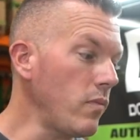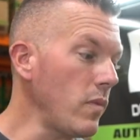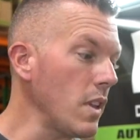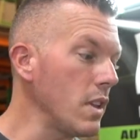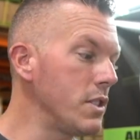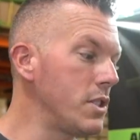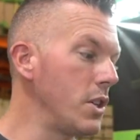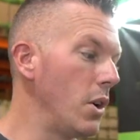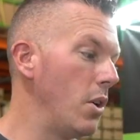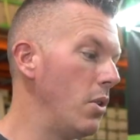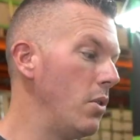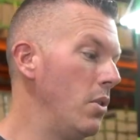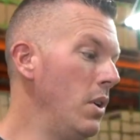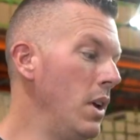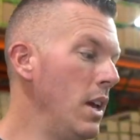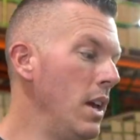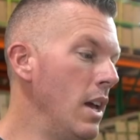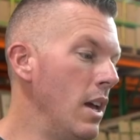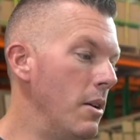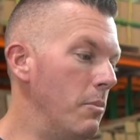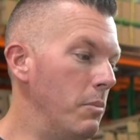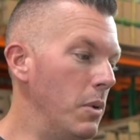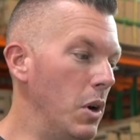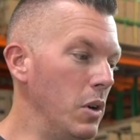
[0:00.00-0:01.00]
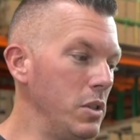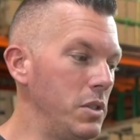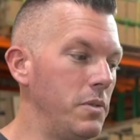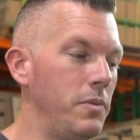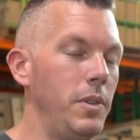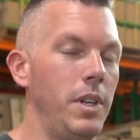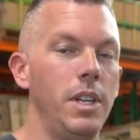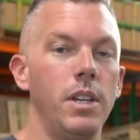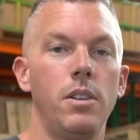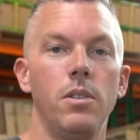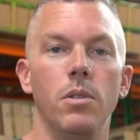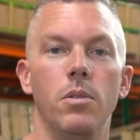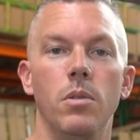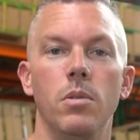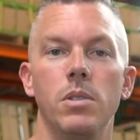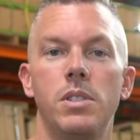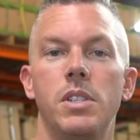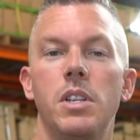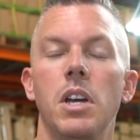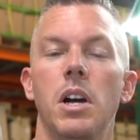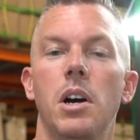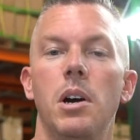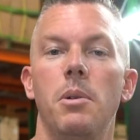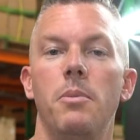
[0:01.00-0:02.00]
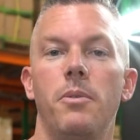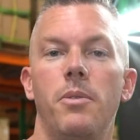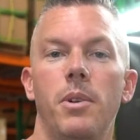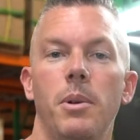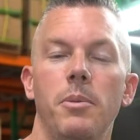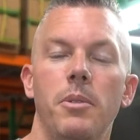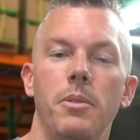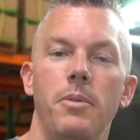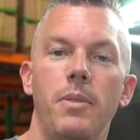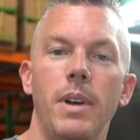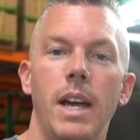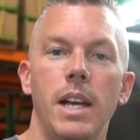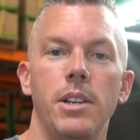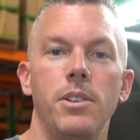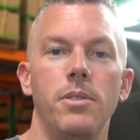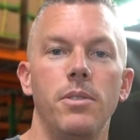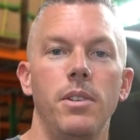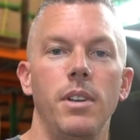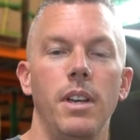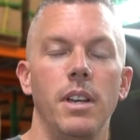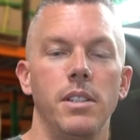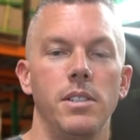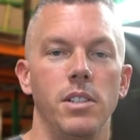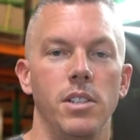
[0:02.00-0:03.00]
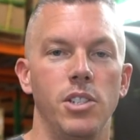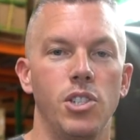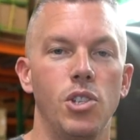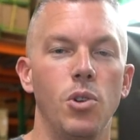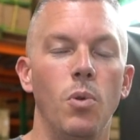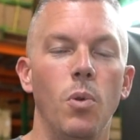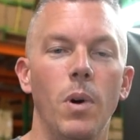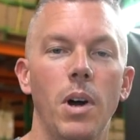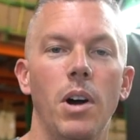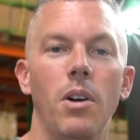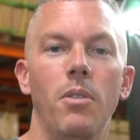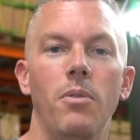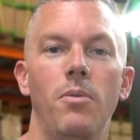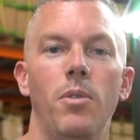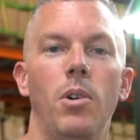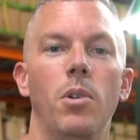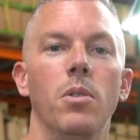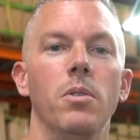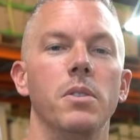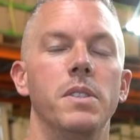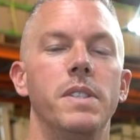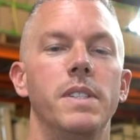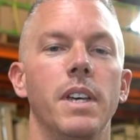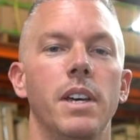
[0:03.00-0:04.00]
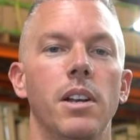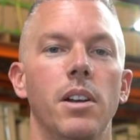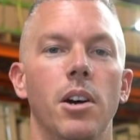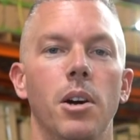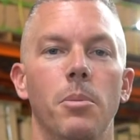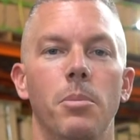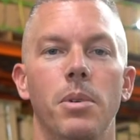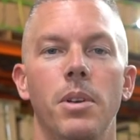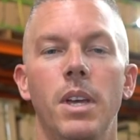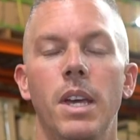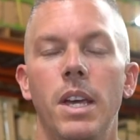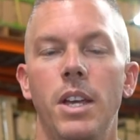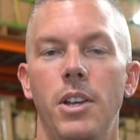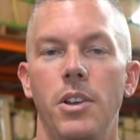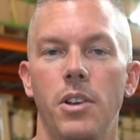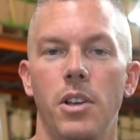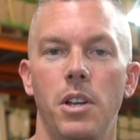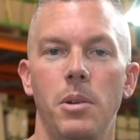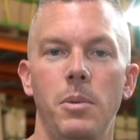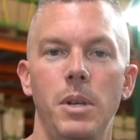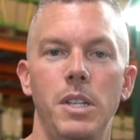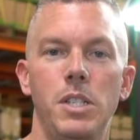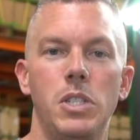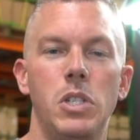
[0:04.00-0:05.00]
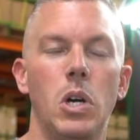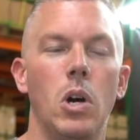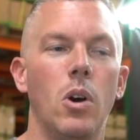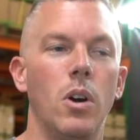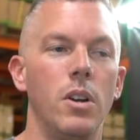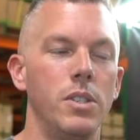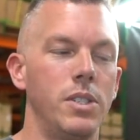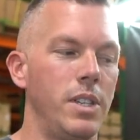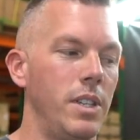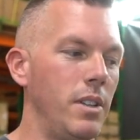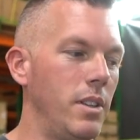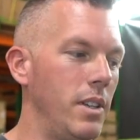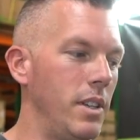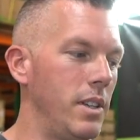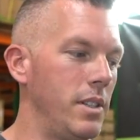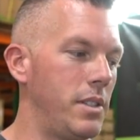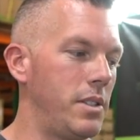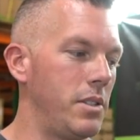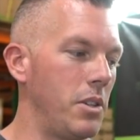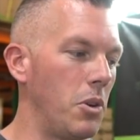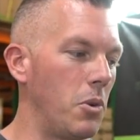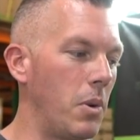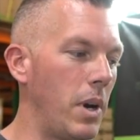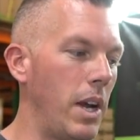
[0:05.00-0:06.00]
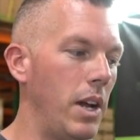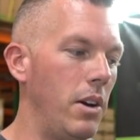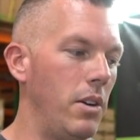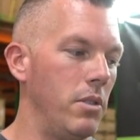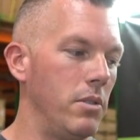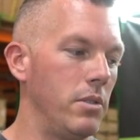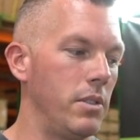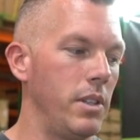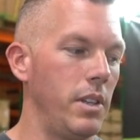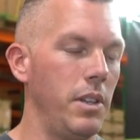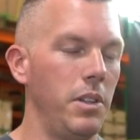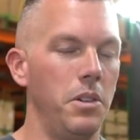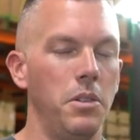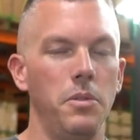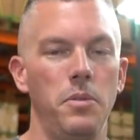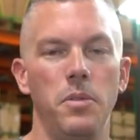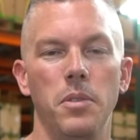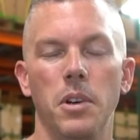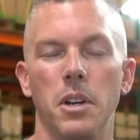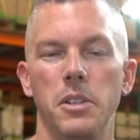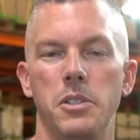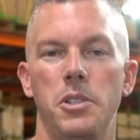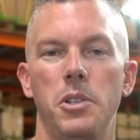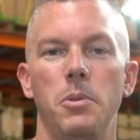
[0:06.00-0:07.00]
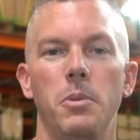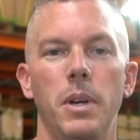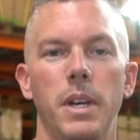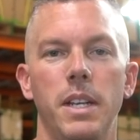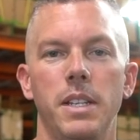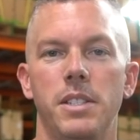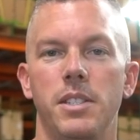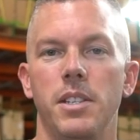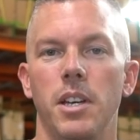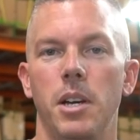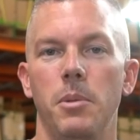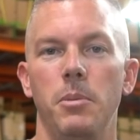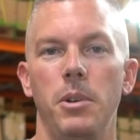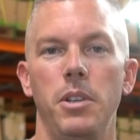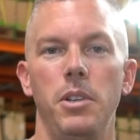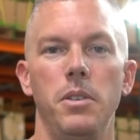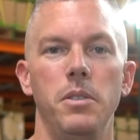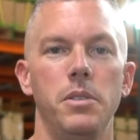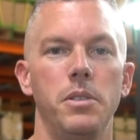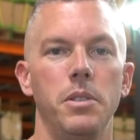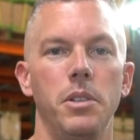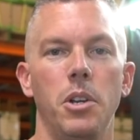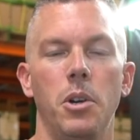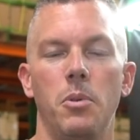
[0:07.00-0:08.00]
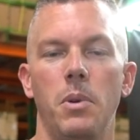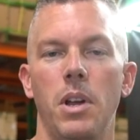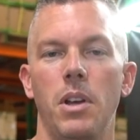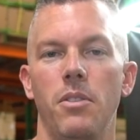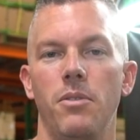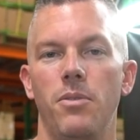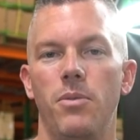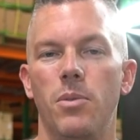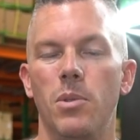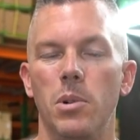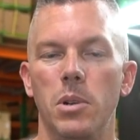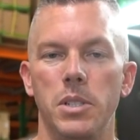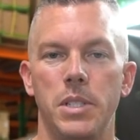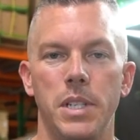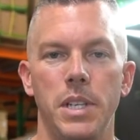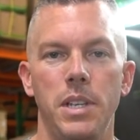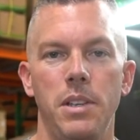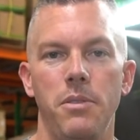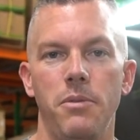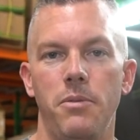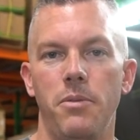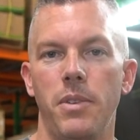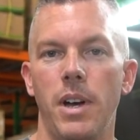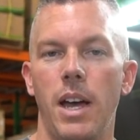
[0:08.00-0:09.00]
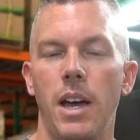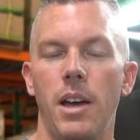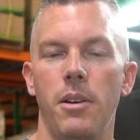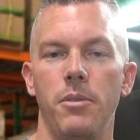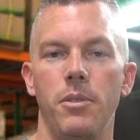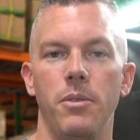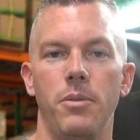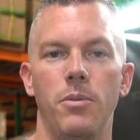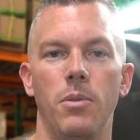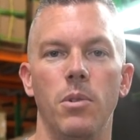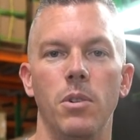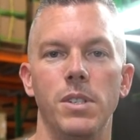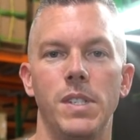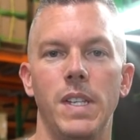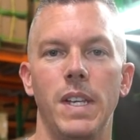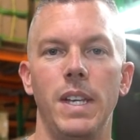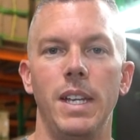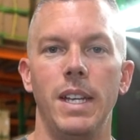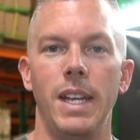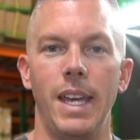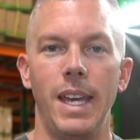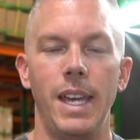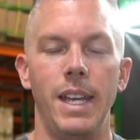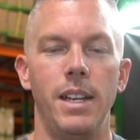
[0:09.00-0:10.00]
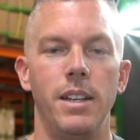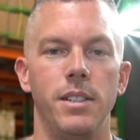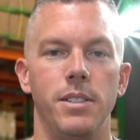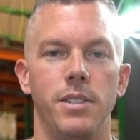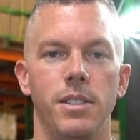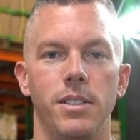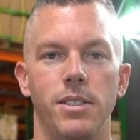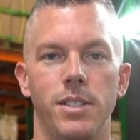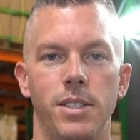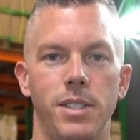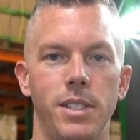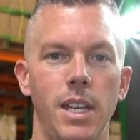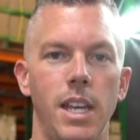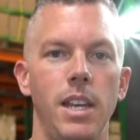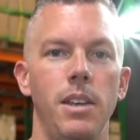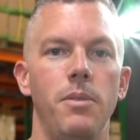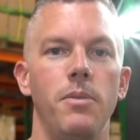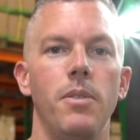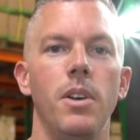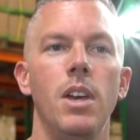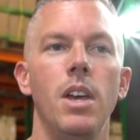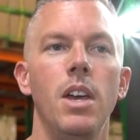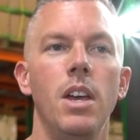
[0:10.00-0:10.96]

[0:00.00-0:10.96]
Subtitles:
So most vehicles come from the factory as a 12 volt setup. You're going to be charging this around, it'll fluctuate some, but usually around 14.5 to 14.8 is a safe